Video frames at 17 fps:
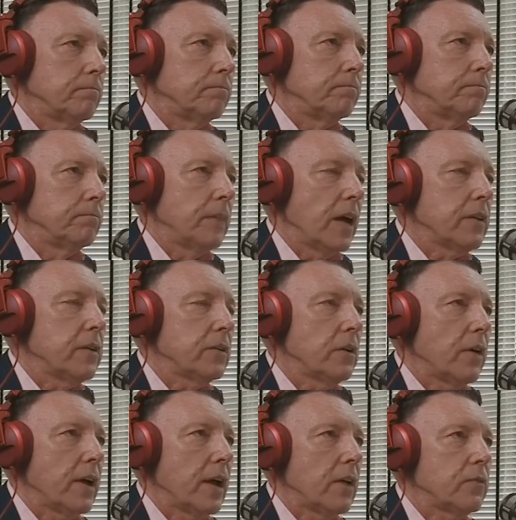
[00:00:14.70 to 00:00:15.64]
I don't
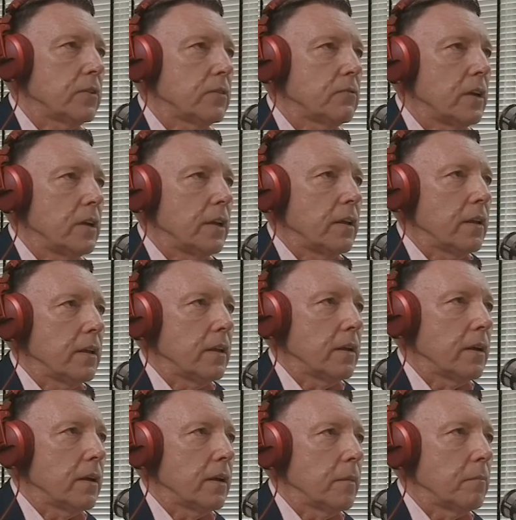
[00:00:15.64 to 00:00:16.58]
know. I haven't really
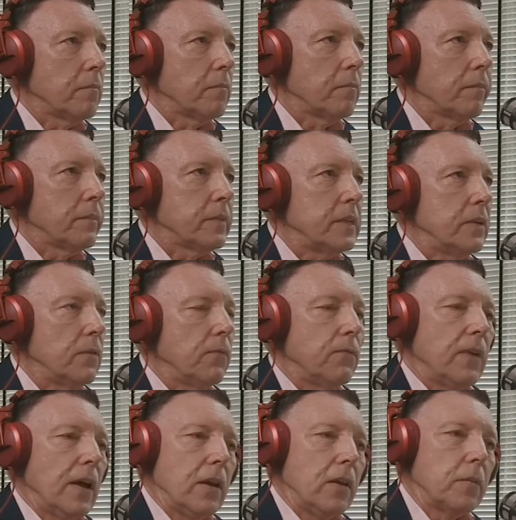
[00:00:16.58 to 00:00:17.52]

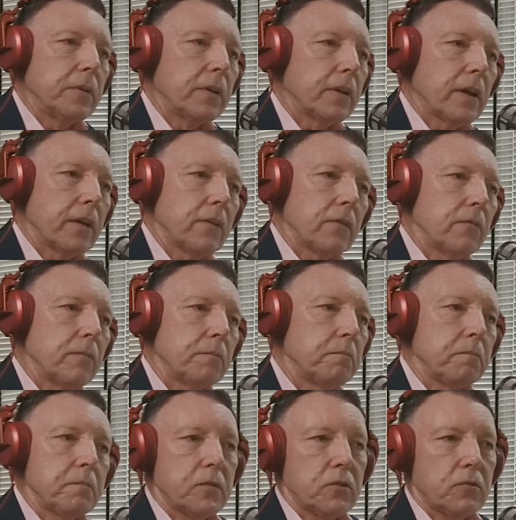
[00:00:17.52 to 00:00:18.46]
developed a kind of
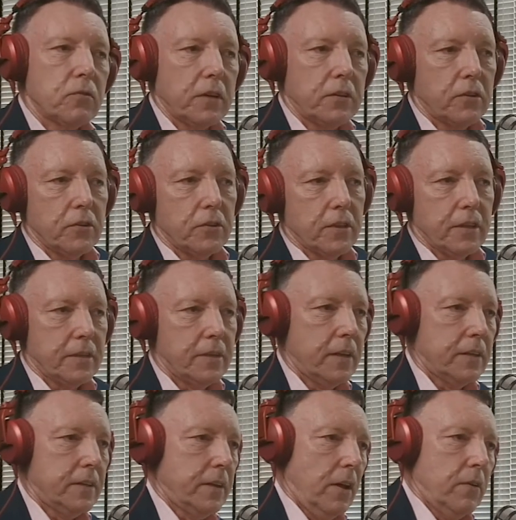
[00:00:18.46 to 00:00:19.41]
strategy,
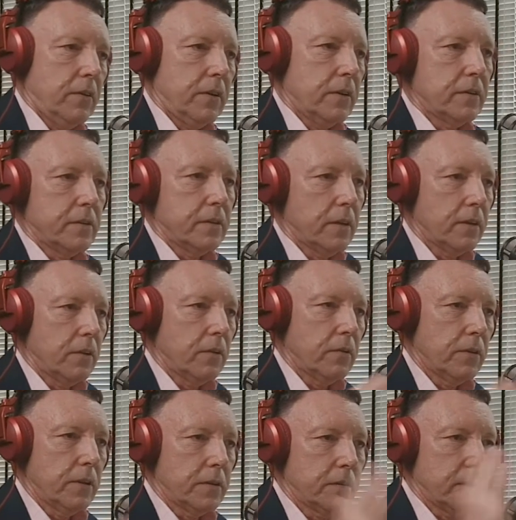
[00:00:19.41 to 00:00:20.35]
set down and say,
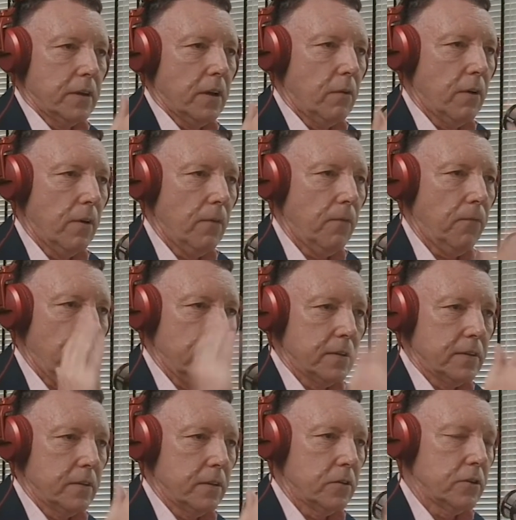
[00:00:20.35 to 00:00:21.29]
oh, this is how I
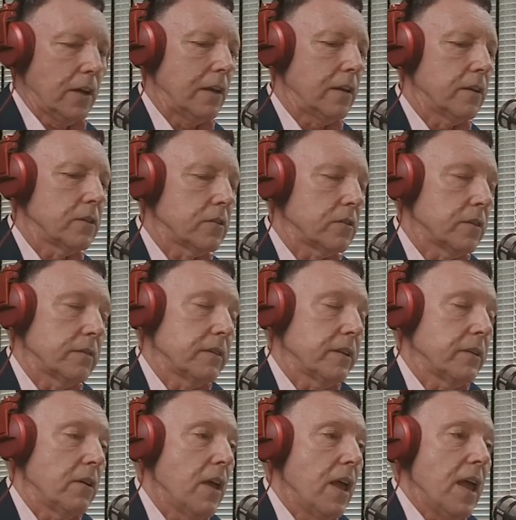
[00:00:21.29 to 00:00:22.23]
face the challenge.
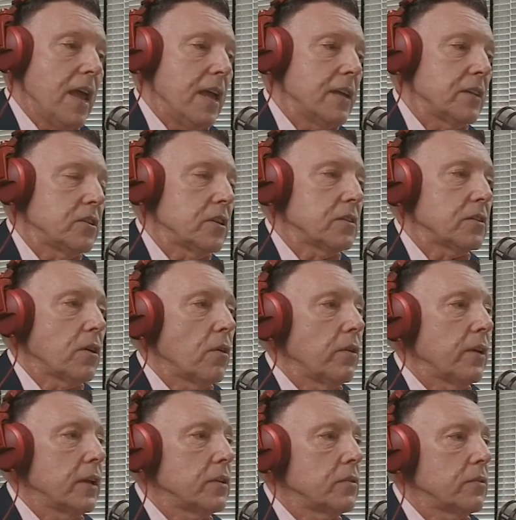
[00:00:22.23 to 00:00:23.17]
It's just
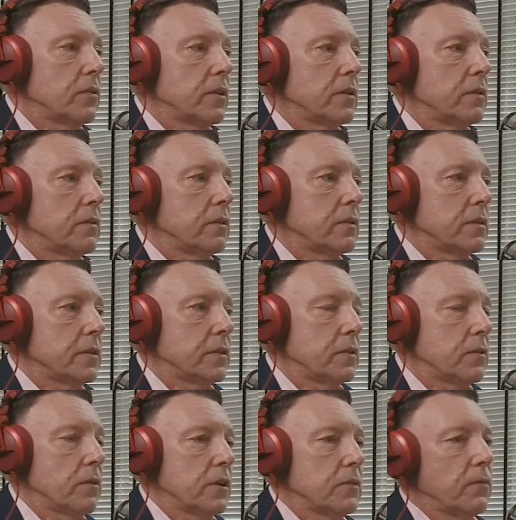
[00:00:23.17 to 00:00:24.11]
going into the
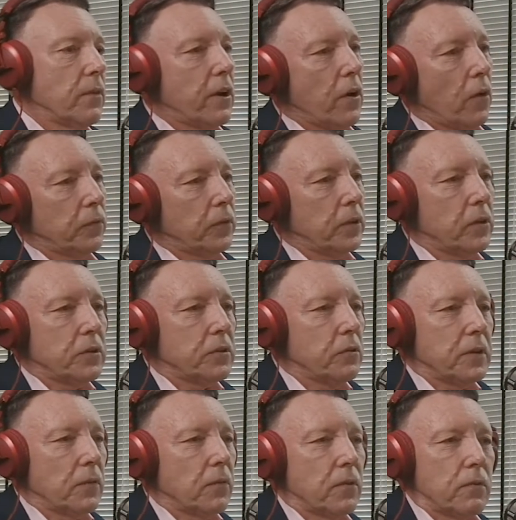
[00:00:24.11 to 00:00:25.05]
situation. Very often you
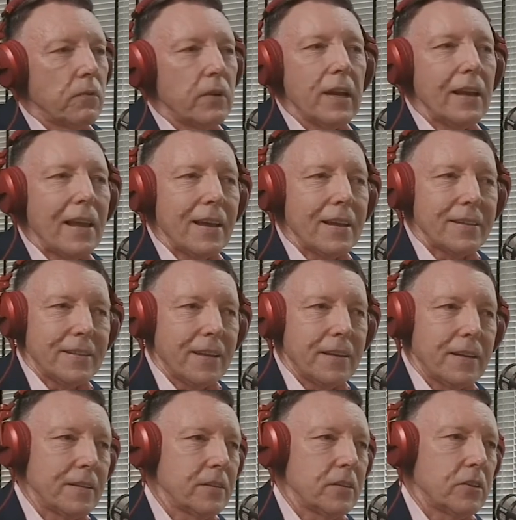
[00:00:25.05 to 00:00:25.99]
don't even realize
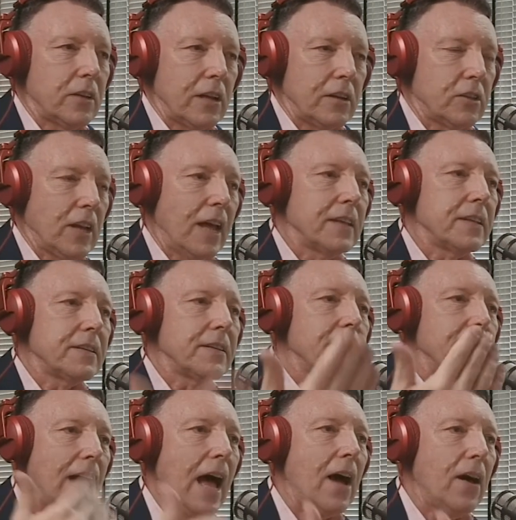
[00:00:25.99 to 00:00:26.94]
that it's a challenge
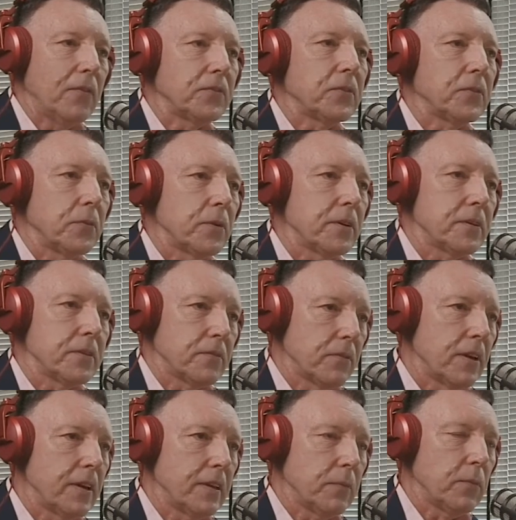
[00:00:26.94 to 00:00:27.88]
until afterwards,
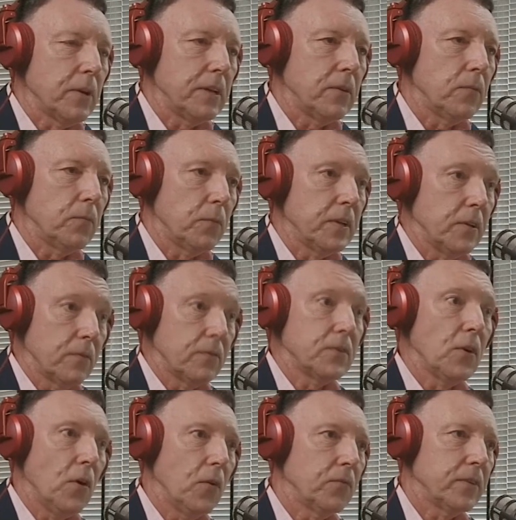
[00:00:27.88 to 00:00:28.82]
right? When you've
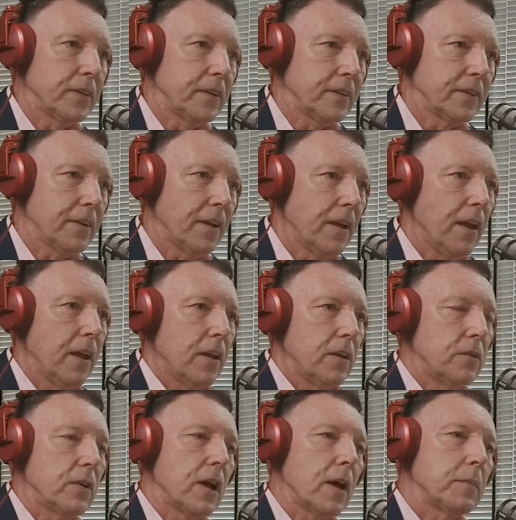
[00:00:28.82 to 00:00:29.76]
solved it.
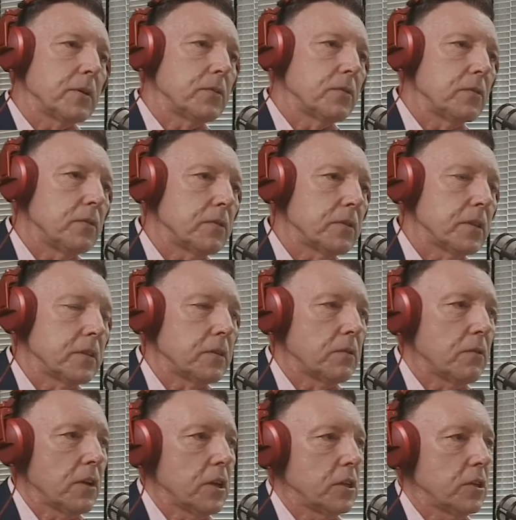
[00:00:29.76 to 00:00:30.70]
You come into a new
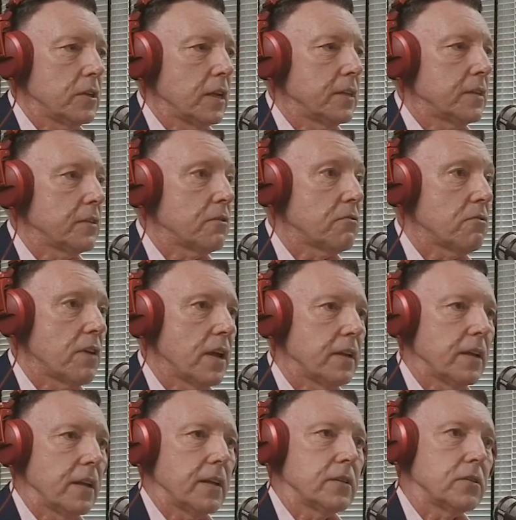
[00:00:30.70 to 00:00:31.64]
situation, it's
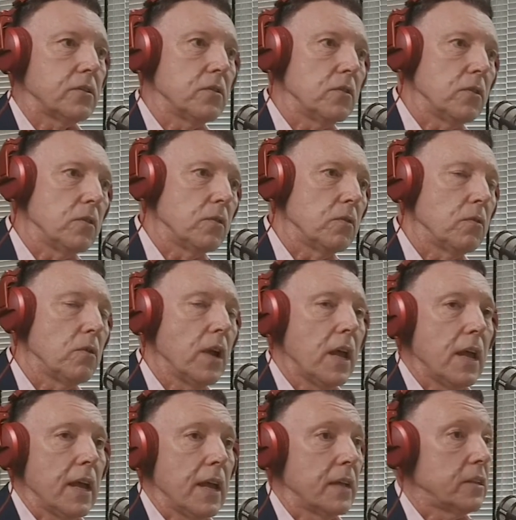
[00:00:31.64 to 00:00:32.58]
great, it's new,
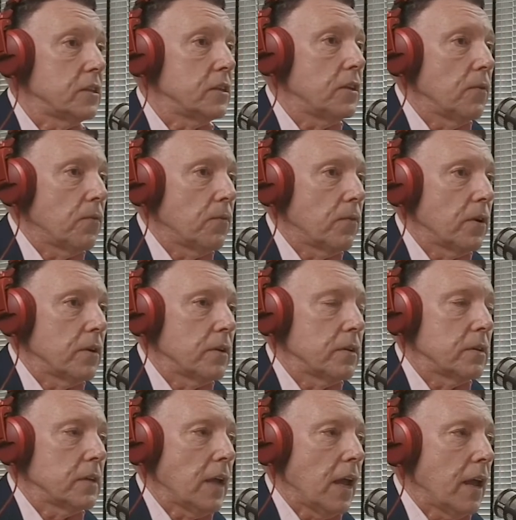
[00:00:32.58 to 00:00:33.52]
it's
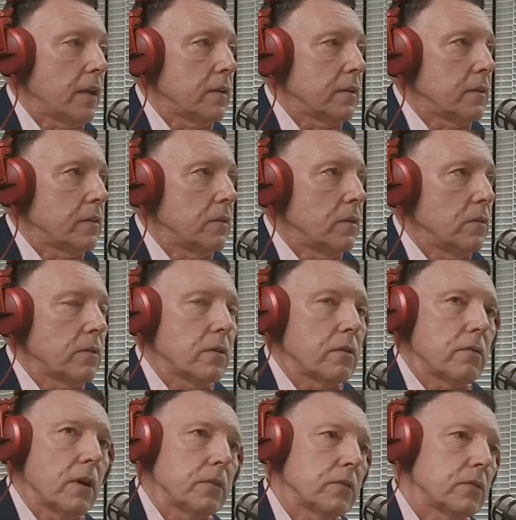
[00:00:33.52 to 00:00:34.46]
different, and you look
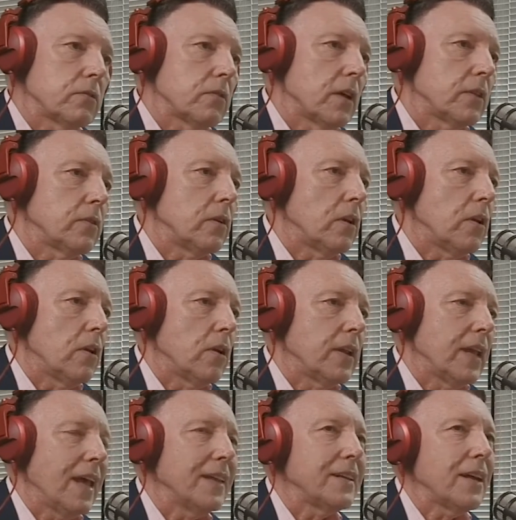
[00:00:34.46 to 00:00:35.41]
around, you try to
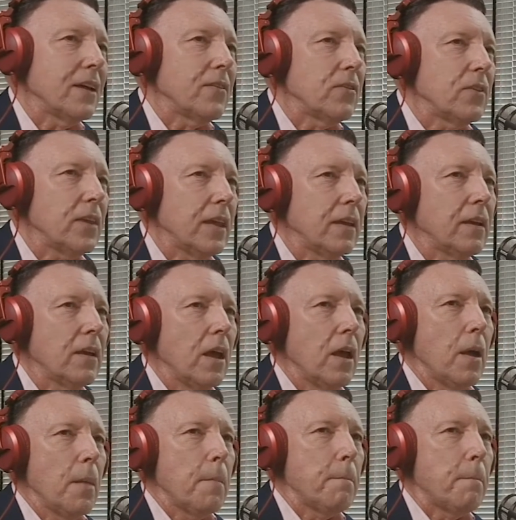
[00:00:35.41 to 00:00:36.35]
learn. And I think
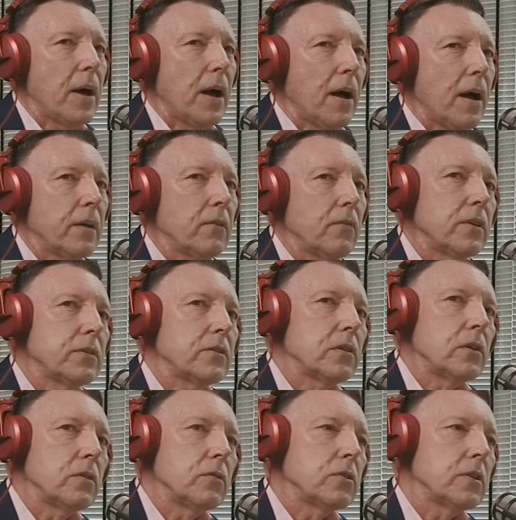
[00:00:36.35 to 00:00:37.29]
part of the
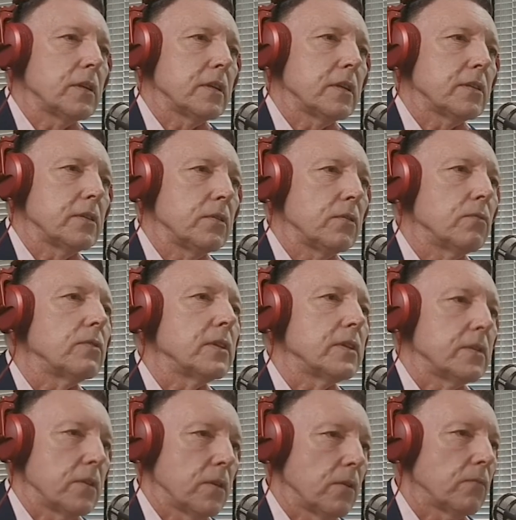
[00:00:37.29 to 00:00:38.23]
solution is you
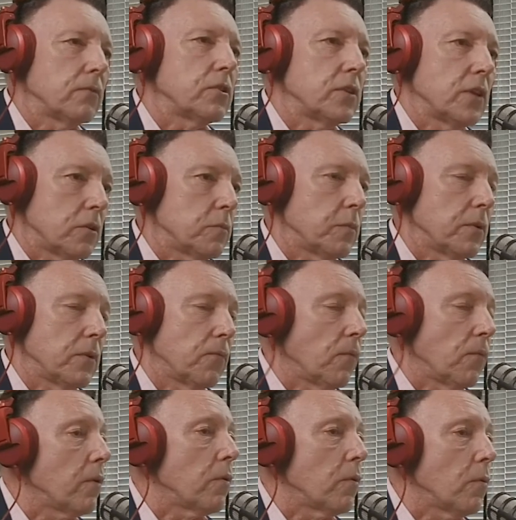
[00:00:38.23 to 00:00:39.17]
reserve judgment
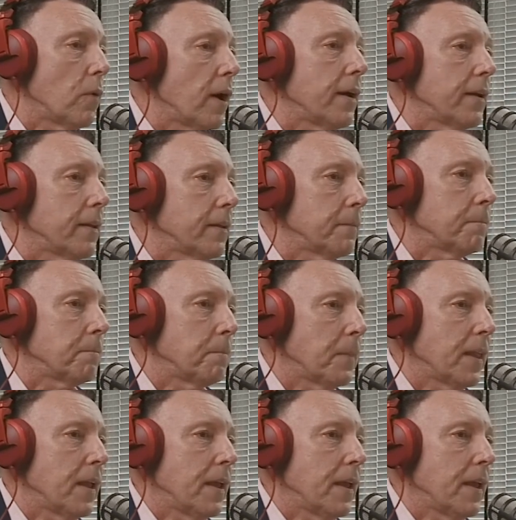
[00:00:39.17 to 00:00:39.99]
for a while.